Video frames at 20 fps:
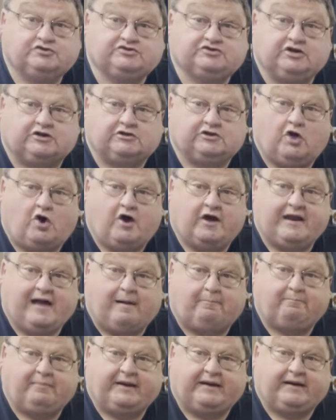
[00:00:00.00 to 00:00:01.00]
to line
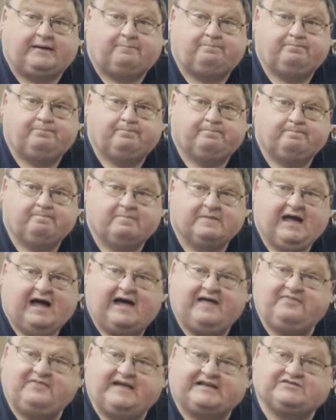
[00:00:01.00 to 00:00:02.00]
up better.
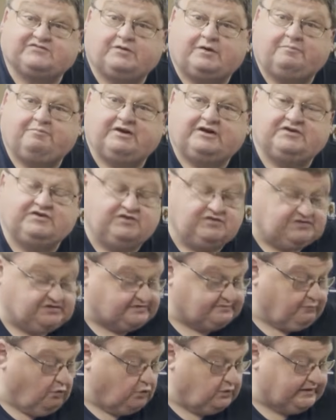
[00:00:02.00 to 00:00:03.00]
And that's what I'm going to do
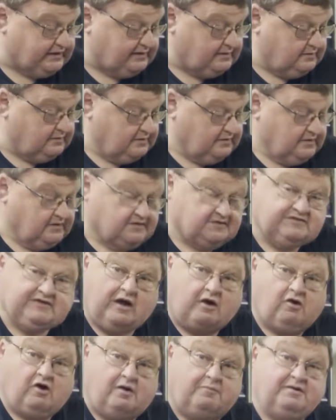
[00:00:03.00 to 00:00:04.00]
this morning.
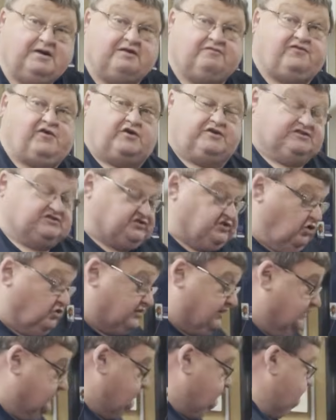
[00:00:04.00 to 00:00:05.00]
So I'm going to find a
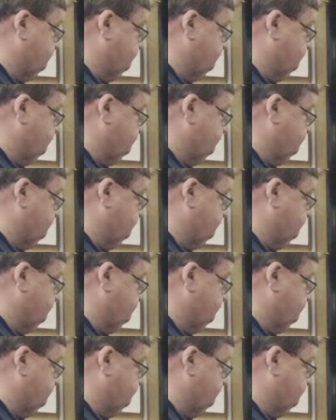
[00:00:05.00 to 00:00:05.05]
socket,